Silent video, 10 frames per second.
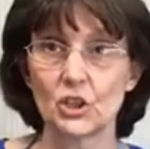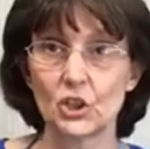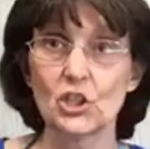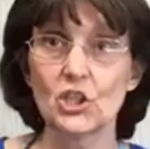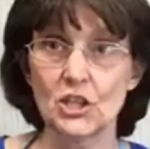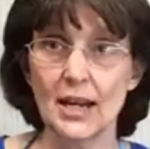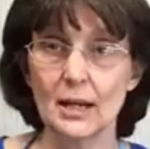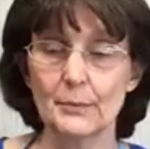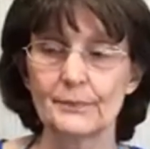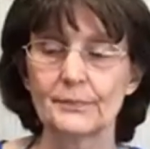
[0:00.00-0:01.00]
in good
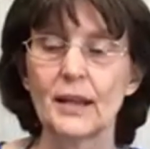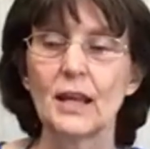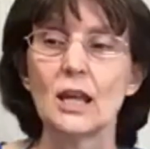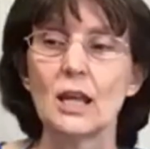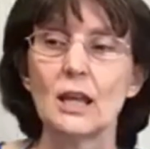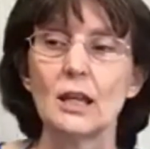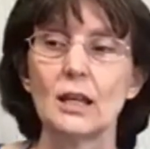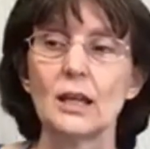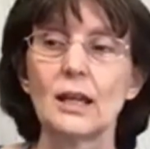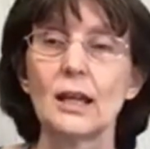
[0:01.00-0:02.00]
shape,
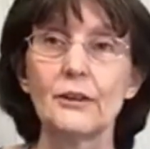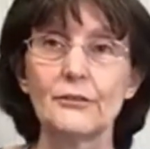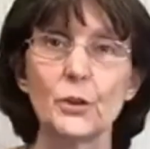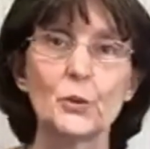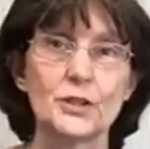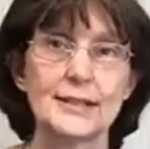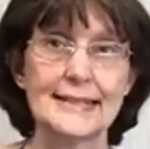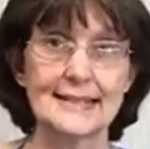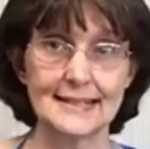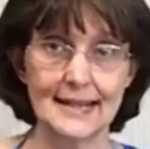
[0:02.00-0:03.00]
if you were to
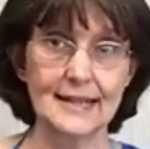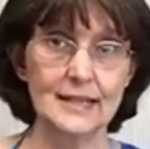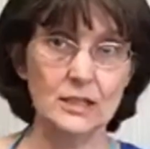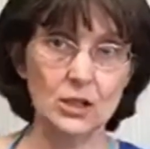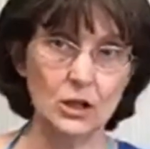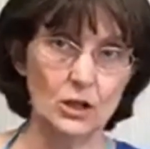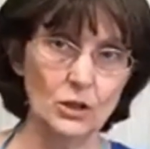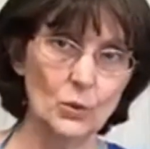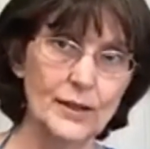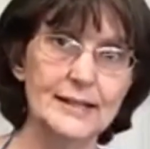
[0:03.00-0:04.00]
sand
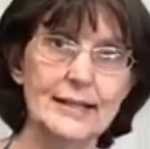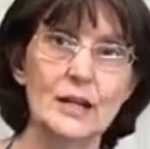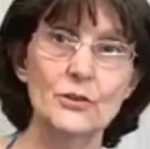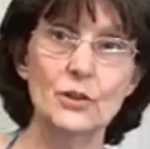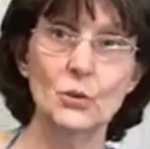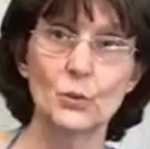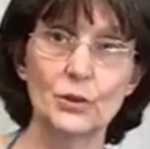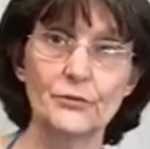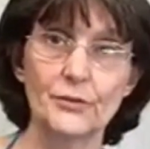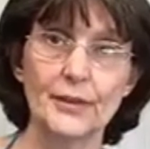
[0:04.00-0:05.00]
all the way down to the
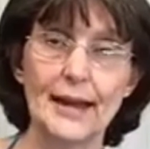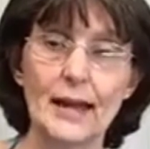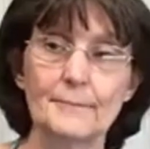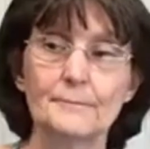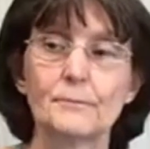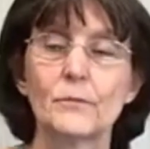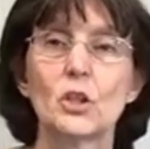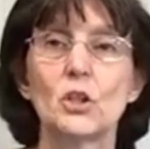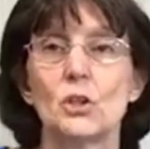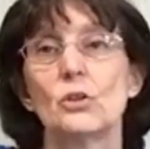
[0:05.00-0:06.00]
wood for that,
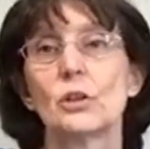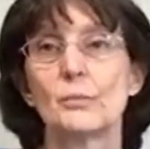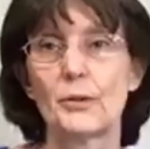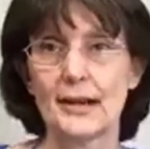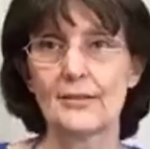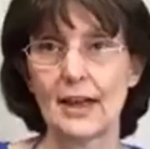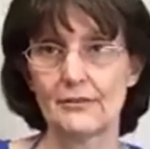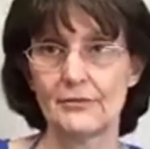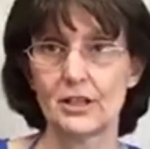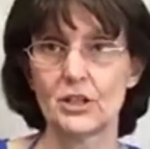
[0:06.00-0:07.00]
you could break
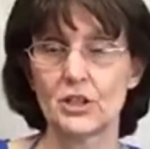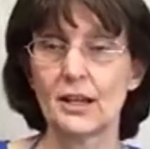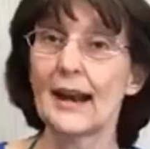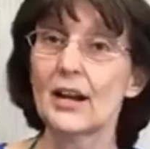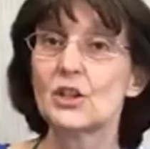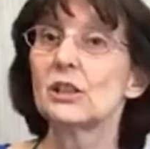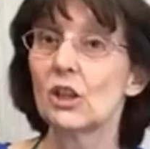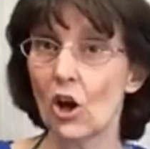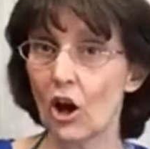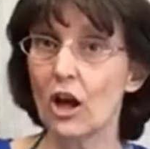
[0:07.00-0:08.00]
that finish and actually
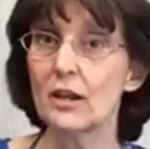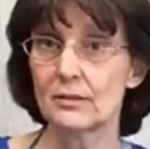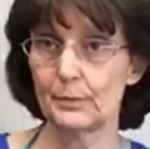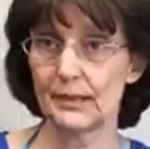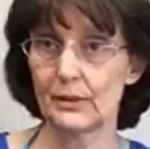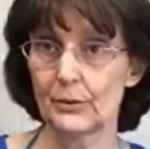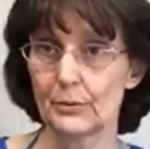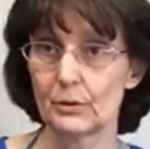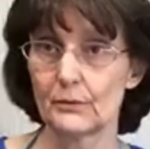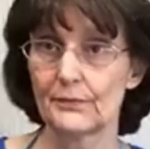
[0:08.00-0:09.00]
cause bleed
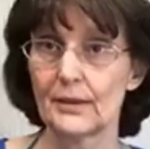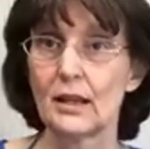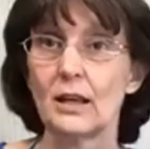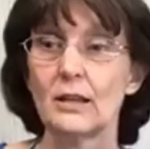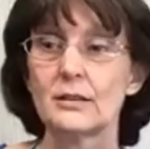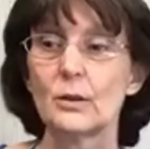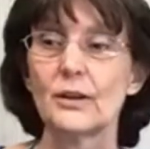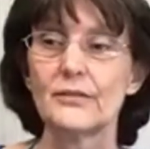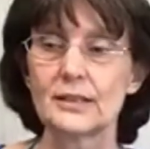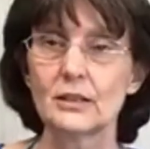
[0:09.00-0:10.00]
through. So
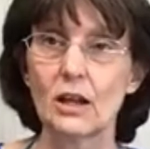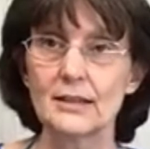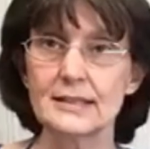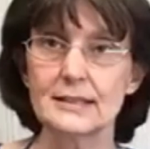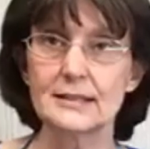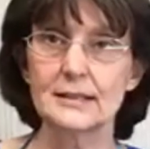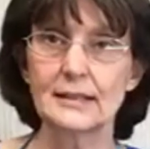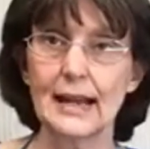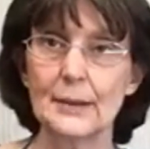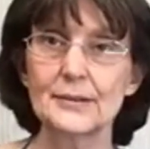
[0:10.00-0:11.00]
if, as long as it's
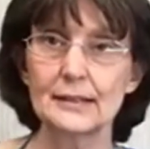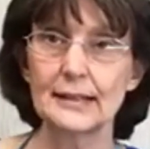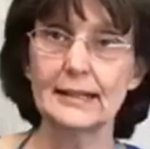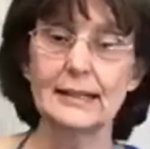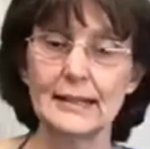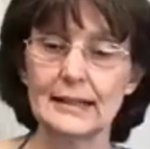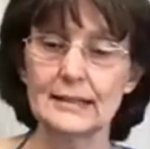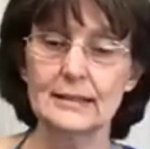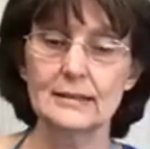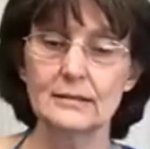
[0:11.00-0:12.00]
encapsulated and
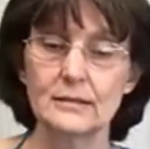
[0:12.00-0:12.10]
it's